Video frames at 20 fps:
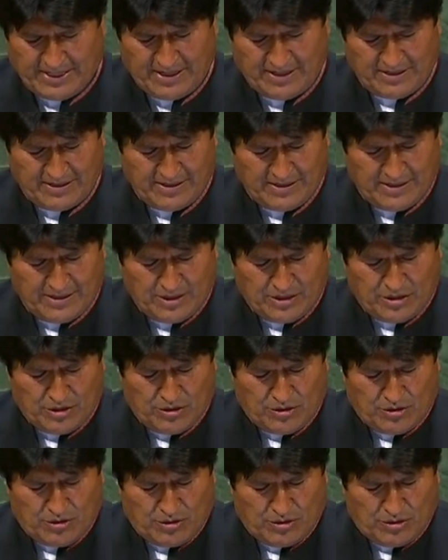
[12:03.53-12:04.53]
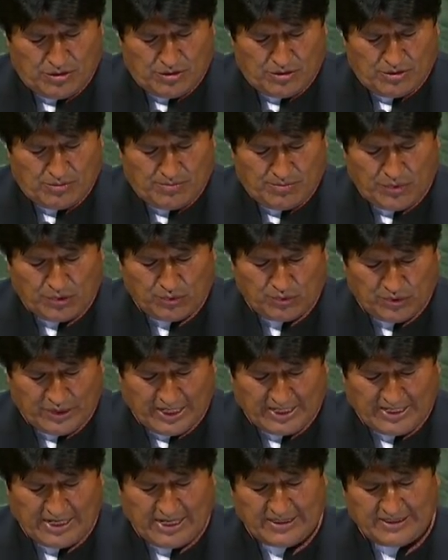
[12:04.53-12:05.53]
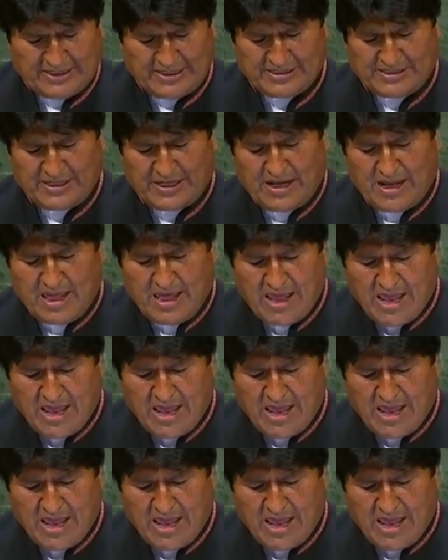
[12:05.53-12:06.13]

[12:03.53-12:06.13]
irreversibly by hurricanes,